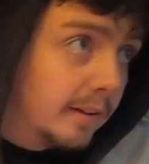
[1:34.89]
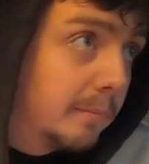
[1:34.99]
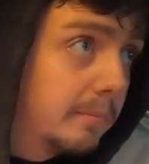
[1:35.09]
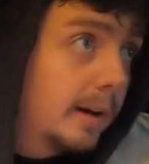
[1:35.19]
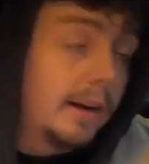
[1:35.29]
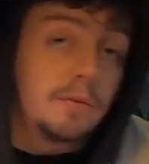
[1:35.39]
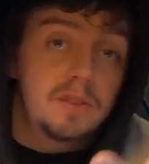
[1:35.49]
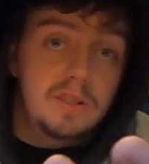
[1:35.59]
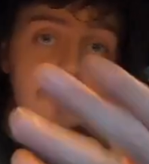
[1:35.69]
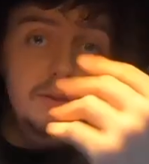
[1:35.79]
them. And
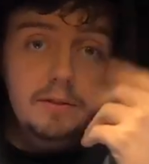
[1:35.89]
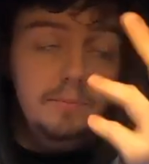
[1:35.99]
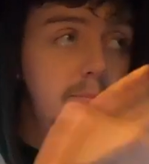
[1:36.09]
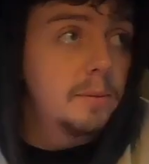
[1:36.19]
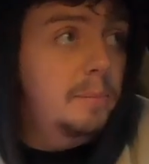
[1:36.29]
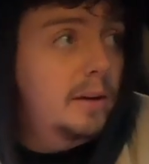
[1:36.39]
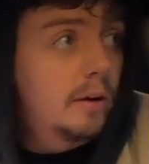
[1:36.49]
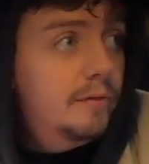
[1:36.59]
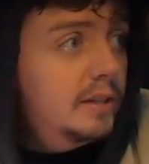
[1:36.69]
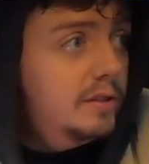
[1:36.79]
obviously with the
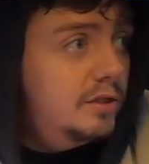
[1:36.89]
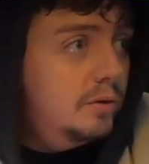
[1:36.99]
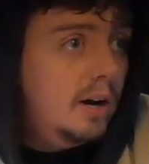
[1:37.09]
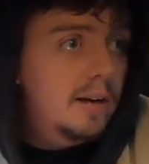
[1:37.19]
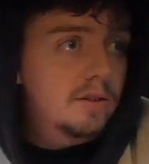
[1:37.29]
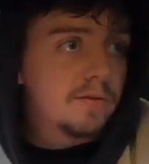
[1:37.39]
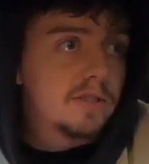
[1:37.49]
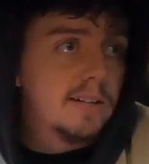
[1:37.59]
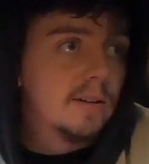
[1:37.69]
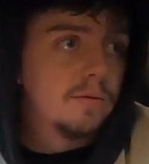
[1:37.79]
POVs, you guys
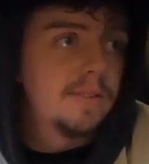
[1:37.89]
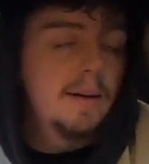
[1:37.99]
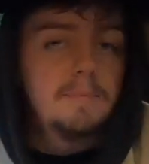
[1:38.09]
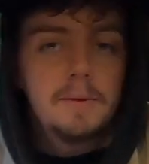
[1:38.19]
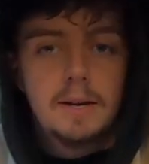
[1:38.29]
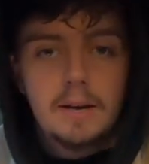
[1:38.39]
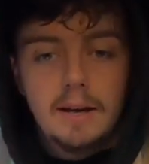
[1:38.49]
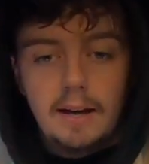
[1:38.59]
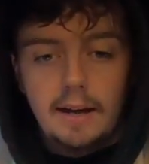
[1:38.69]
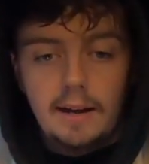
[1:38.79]
obviously love them,
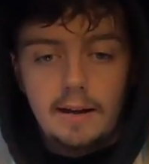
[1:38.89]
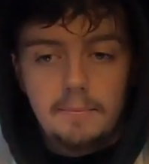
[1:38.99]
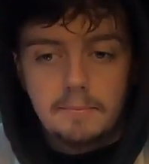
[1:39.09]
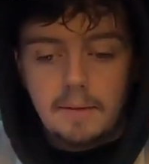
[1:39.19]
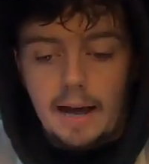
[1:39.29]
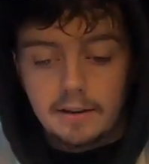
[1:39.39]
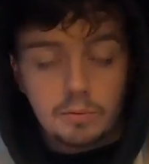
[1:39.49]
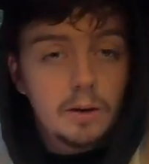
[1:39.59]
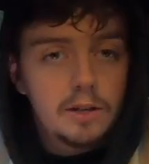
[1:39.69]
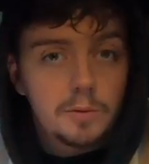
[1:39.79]

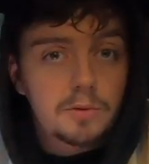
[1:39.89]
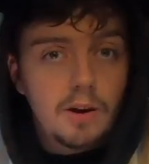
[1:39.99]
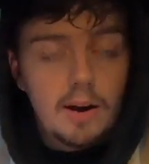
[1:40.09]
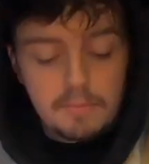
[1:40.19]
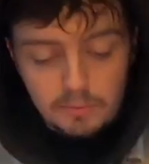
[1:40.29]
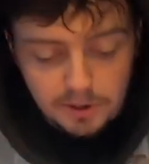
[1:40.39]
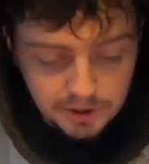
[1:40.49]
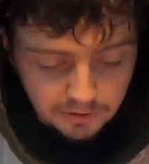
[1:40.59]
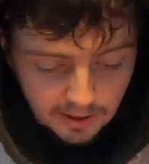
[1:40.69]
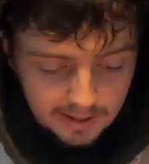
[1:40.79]
hence why you subscribed,
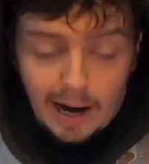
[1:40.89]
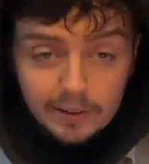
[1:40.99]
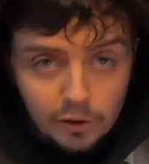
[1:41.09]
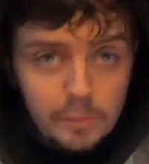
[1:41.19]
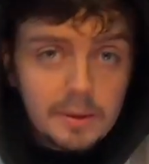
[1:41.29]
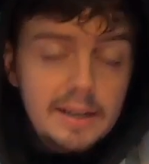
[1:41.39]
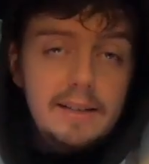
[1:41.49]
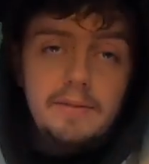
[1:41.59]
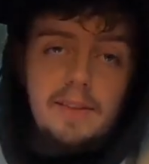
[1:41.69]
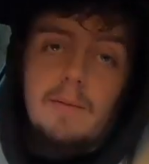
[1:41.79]
which is great. I do
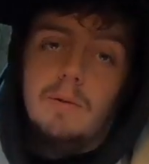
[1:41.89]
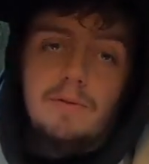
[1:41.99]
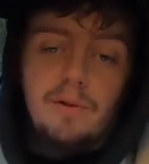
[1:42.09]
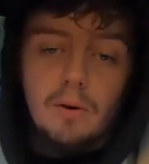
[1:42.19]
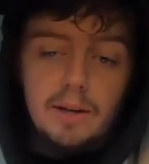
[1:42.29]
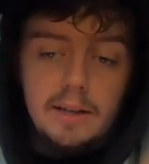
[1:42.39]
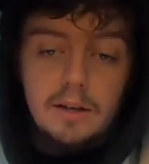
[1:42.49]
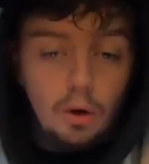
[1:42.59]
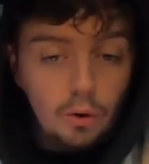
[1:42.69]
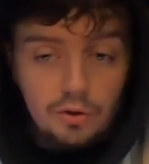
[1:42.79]
believe the
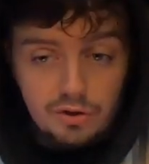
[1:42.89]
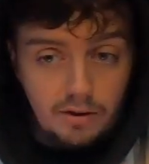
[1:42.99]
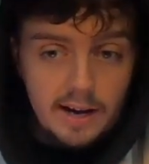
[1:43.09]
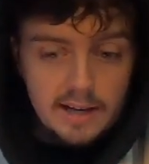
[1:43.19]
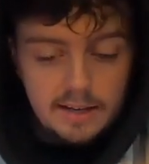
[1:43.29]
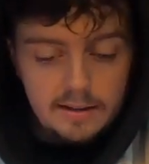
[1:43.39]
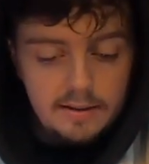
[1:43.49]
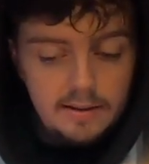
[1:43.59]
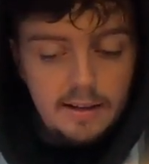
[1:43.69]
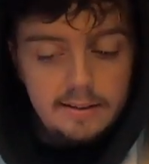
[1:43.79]
M140 looks great.
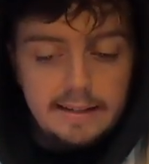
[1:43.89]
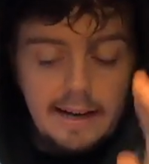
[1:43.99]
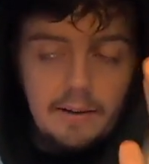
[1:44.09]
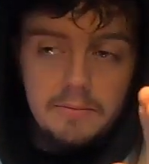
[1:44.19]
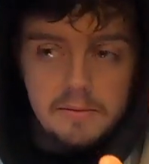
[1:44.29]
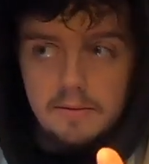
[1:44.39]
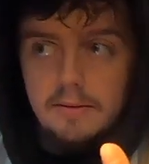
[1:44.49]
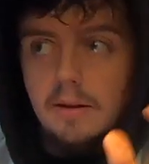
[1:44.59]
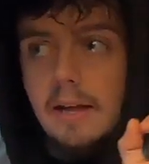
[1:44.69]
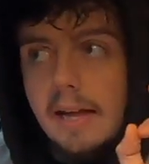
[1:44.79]
Now,
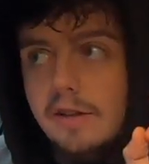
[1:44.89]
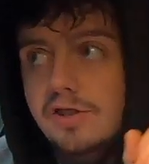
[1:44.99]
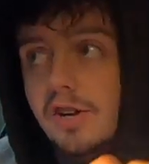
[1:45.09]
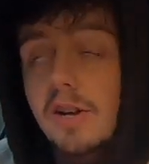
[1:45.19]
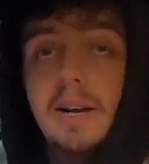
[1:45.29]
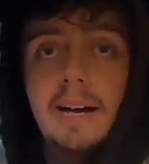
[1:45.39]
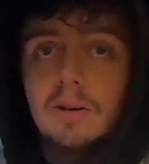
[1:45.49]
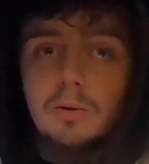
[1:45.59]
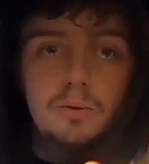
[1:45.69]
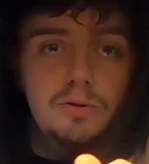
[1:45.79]
certain
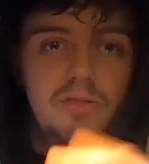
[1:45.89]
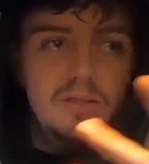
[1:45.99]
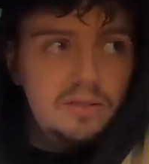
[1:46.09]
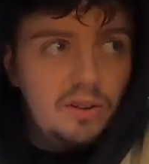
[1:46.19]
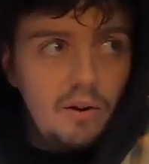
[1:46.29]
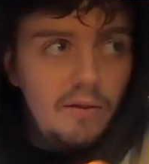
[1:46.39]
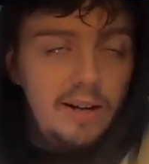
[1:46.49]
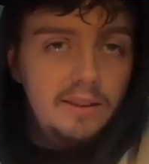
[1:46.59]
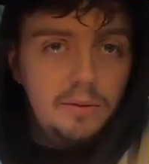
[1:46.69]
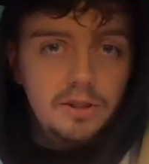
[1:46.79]
angles don't
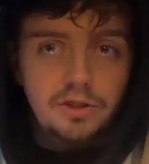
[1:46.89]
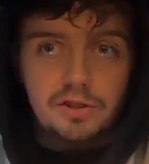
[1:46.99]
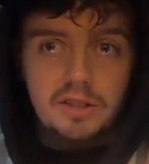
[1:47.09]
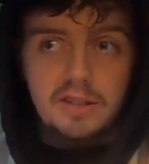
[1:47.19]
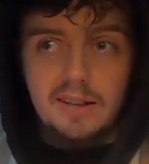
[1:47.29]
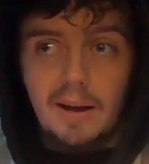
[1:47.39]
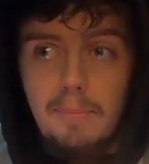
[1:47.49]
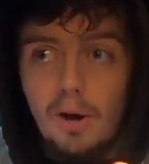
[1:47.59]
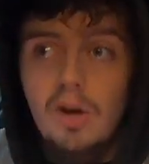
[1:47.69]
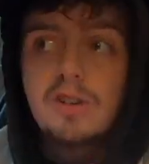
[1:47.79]
really do it justice, and I
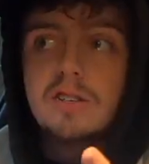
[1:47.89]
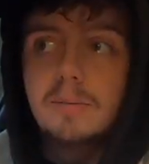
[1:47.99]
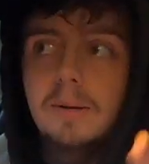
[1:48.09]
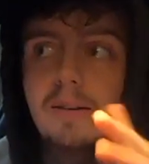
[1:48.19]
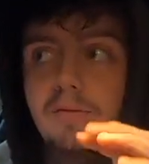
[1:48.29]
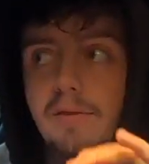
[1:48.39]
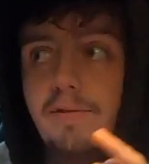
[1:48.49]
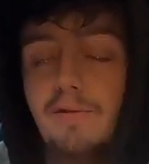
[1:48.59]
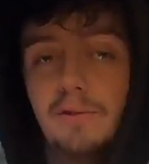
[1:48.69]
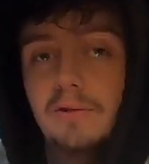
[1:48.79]
personally believe the
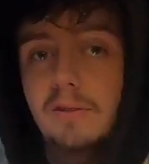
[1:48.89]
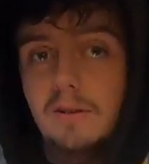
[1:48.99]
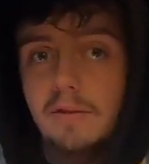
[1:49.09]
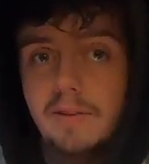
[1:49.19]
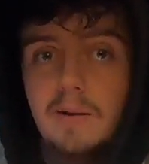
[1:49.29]
front of the